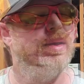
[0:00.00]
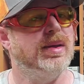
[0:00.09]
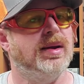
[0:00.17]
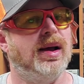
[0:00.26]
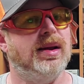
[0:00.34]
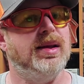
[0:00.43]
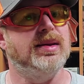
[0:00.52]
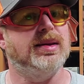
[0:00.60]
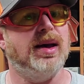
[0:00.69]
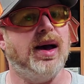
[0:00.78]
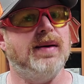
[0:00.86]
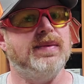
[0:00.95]
Now, I need to
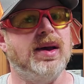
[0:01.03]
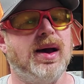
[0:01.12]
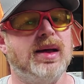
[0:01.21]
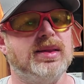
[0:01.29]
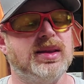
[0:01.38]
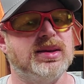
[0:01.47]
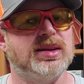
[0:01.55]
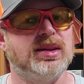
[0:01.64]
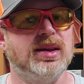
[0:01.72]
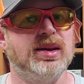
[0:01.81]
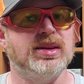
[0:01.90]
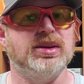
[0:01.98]
caveat this
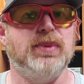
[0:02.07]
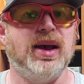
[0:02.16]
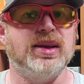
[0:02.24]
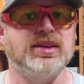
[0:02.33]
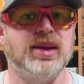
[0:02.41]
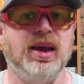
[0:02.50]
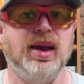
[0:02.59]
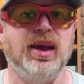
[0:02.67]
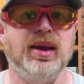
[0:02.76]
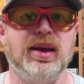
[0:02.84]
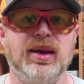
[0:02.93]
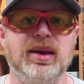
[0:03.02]
list by
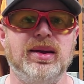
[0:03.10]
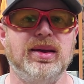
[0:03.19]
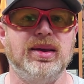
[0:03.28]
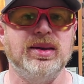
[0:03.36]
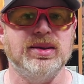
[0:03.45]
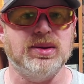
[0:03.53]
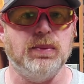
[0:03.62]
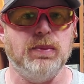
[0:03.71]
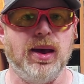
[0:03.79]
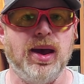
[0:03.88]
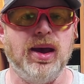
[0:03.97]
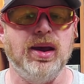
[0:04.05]
saying it is
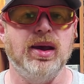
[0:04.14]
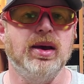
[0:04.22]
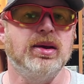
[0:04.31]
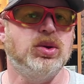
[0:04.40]
May